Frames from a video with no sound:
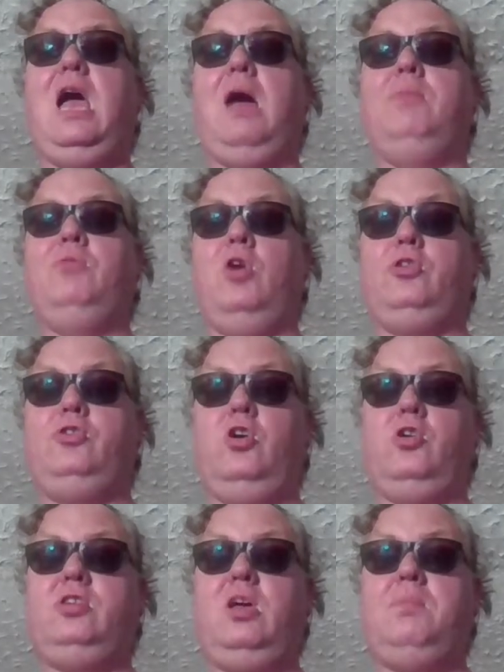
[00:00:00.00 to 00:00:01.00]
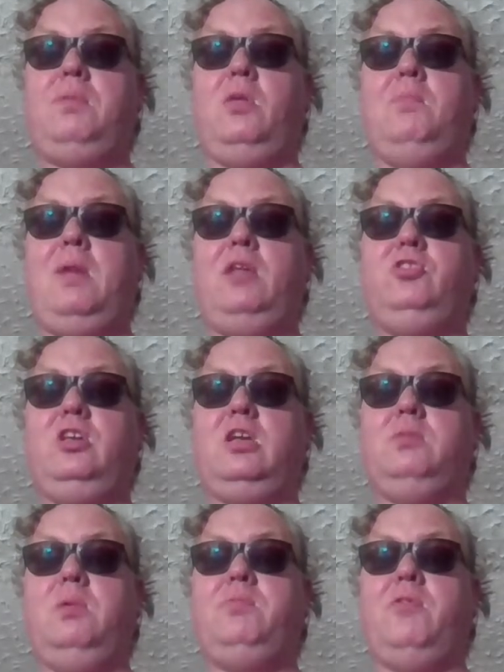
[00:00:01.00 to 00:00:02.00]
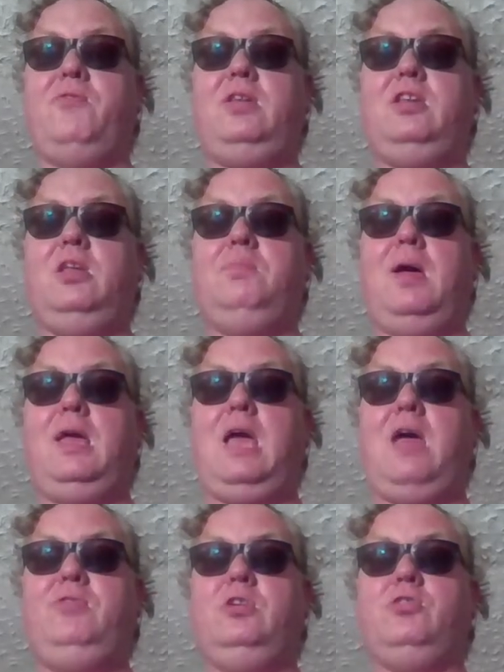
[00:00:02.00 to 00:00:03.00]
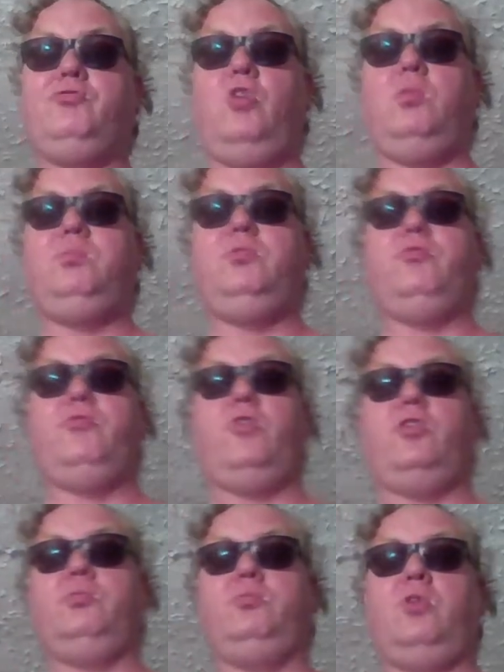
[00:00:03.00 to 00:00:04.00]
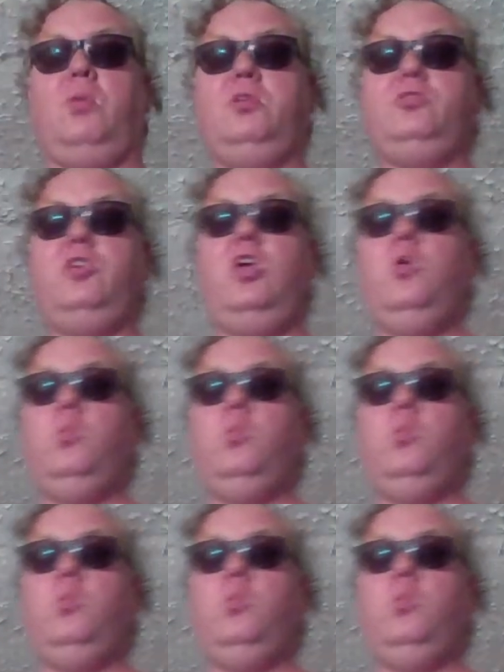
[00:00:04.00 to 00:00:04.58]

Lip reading: I'm not a doctor, but I imagine it can be prevented by having a strong transverse abdominis